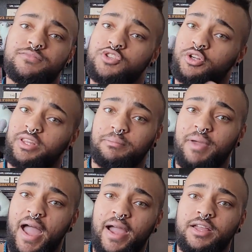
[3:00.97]
circling
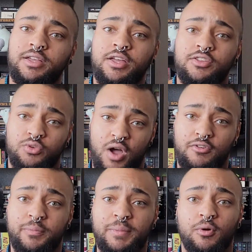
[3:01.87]
back to
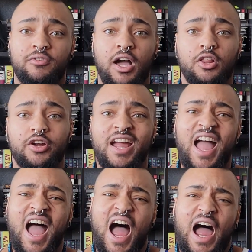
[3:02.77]
other people of color,
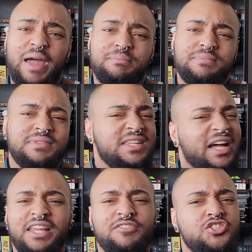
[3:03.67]
I'm
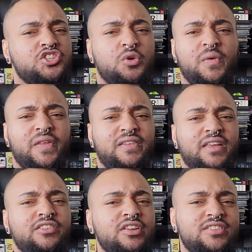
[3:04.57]
not even sure what they
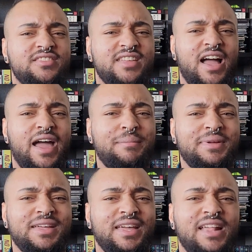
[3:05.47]
did at this time.
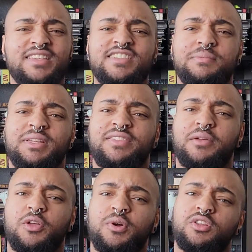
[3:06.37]
It's estimated that
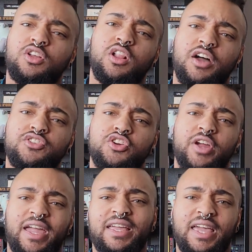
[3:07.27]
there were a little under
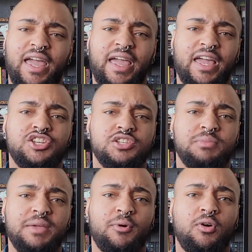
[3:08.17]
8k Asian
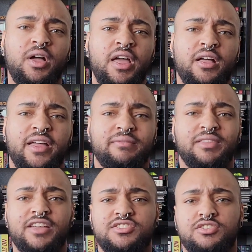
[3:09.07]
people and
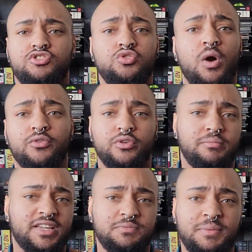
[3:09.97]
less than 200
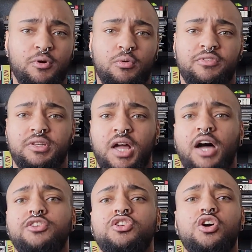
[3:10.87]
mixed people with an
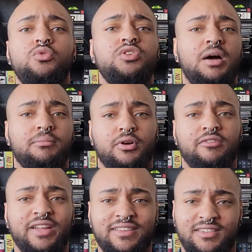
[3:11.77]
unknown number
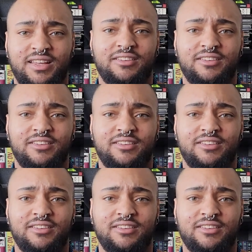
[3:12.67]
of Latino